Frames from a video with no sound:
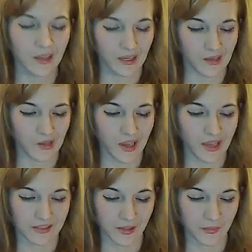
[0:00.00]
It
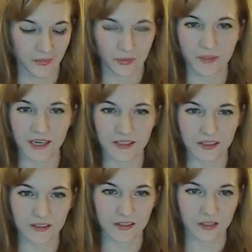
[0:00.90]
has three
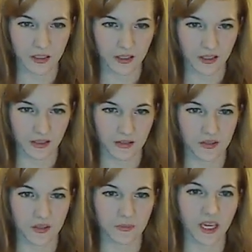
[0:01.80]
mazes.
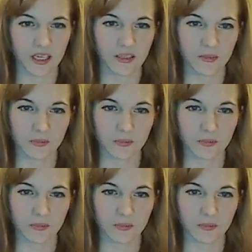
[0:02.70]
There's a main